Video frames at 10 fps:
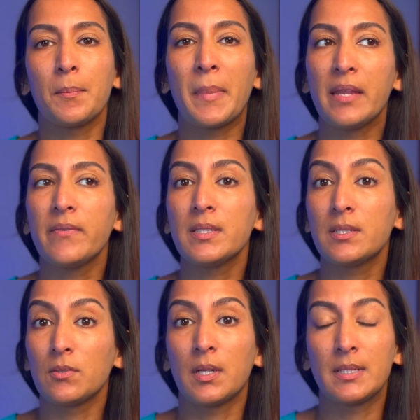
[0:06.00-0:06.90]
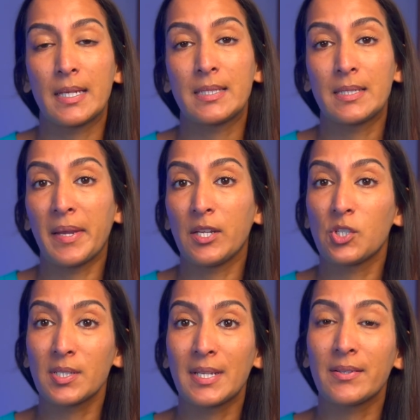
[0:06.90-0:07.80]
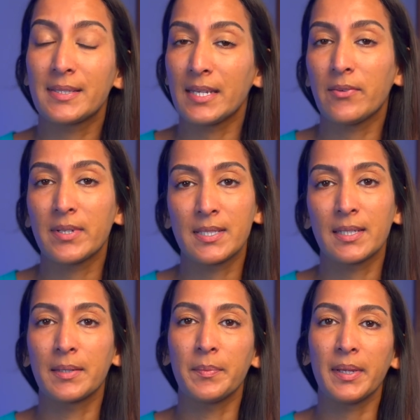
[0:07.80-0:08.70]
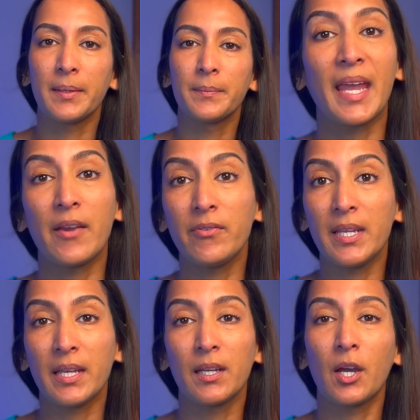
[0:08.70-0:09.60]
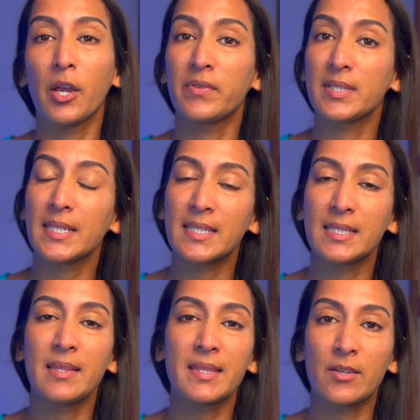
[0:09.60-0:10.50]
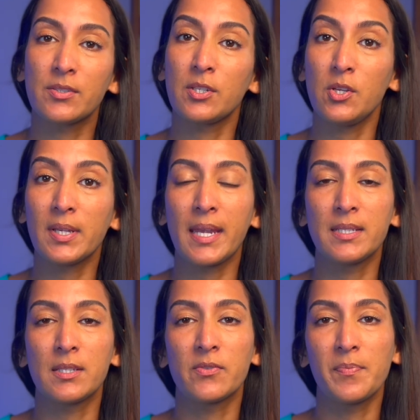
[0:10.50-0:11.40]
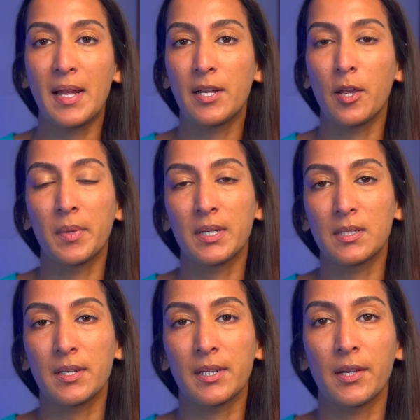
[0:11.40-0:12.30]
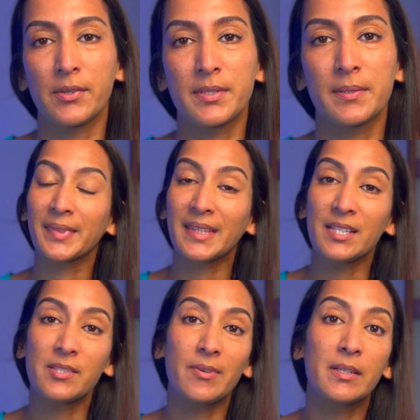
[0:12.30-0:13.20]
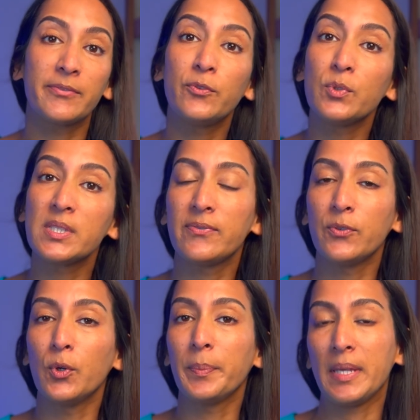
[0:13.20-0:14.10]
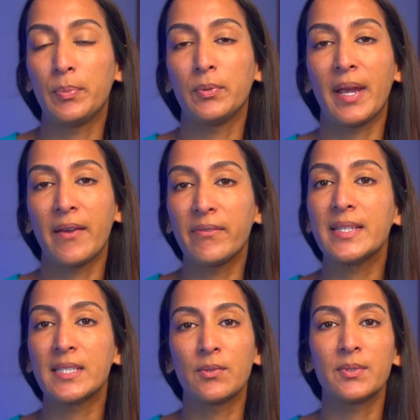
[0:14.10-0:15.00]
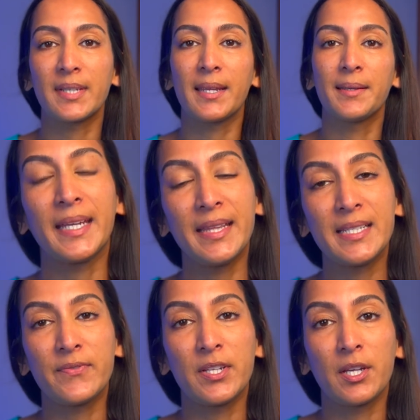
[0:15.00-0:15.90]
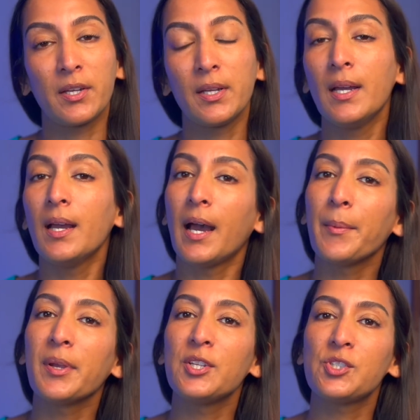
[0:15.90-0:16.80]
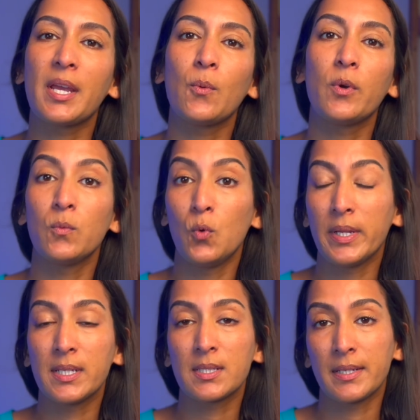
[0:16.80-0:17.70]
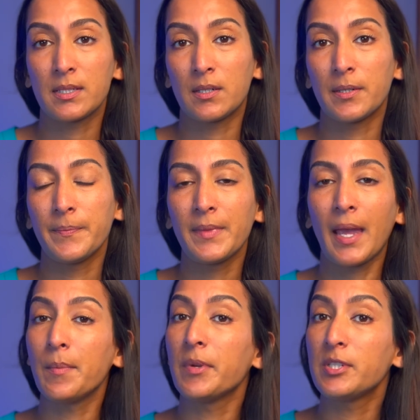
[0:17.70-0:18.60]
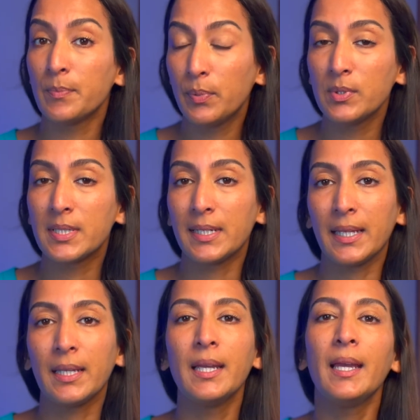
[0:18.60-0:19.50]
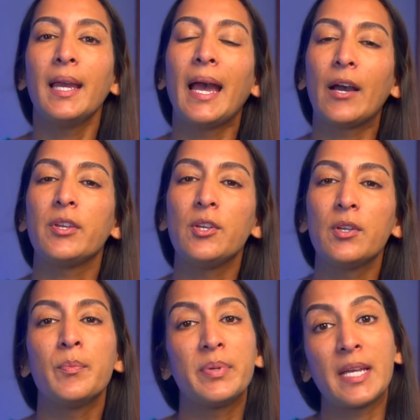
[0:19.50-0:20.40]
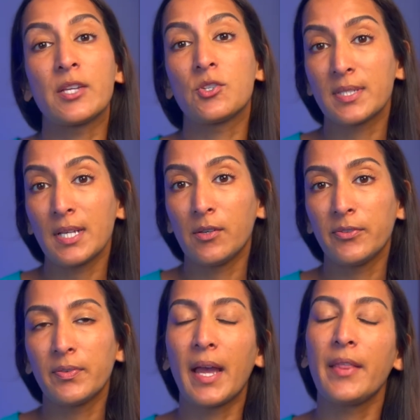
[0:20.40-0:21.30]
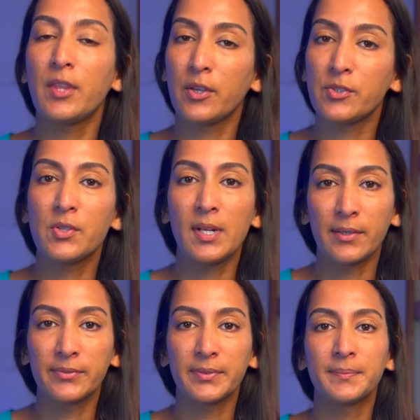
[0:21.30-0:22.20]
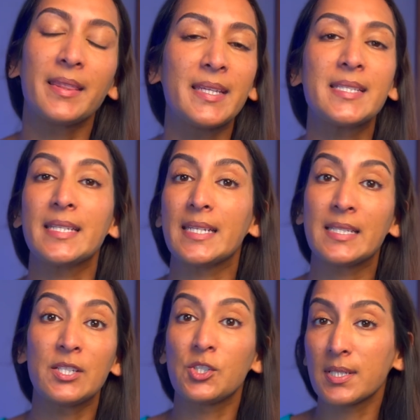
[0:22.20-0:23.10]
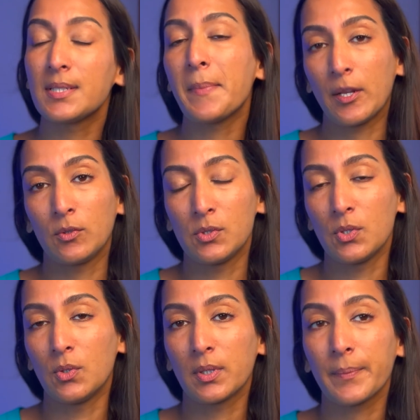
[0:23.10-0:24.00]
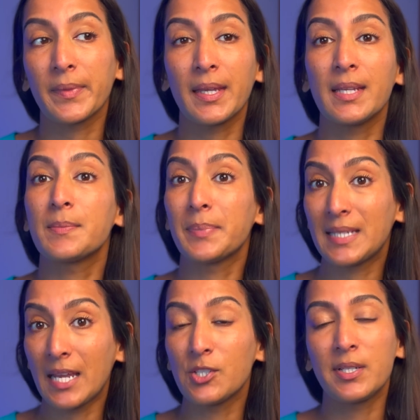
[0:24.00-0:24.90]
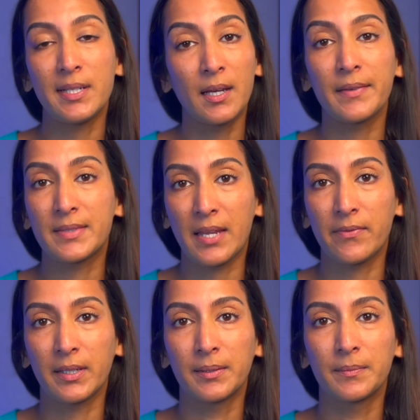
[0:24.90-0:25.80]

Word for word: many of us still underestimate just how serious it can be. Every year, over 16,000 new cases of melanoma are diagnosed. That's around 44 people every single day. In this video, I'm going to share what the warning signs are, and most importantly, how you can protect yourself and those you love. This isn't just a medical talk, it's potentially life-saving.